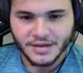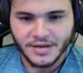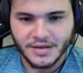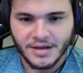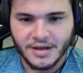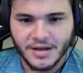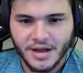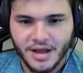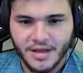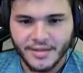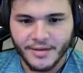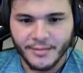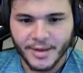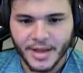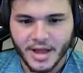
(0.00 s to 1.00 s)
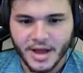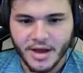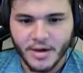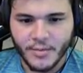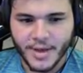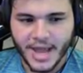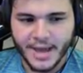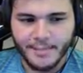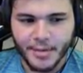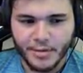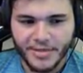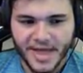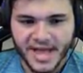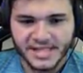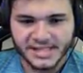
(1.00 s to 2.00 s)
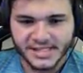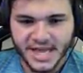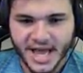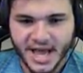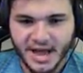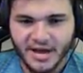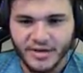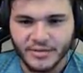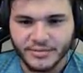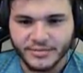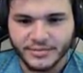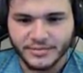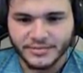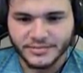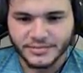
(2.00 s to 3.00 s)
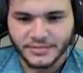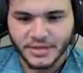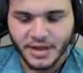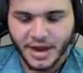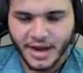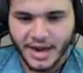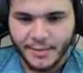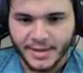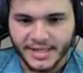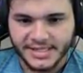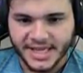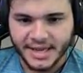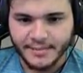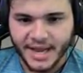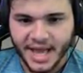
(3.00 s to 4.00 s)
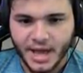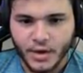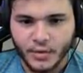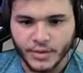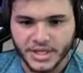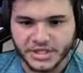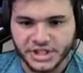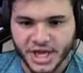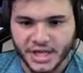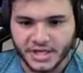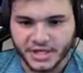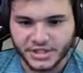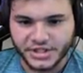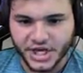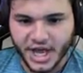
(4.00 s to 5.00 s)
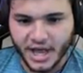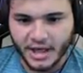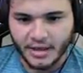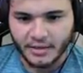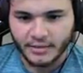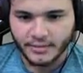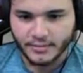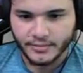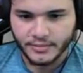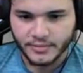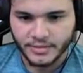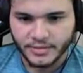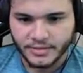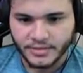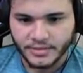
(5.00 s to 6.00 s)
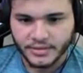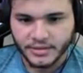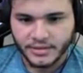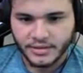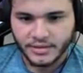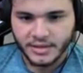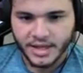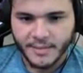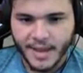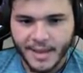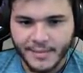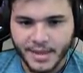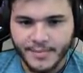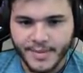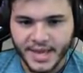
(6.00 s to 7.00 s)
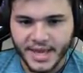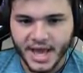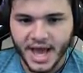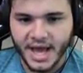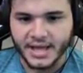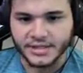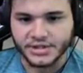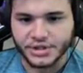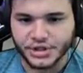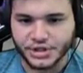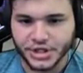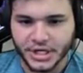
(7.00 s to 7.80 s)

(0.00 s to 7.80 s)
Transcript: Ah, oh, there we go. We got both hands now. Alright, now we can take him down. Ka-cha! Come at me, biatch!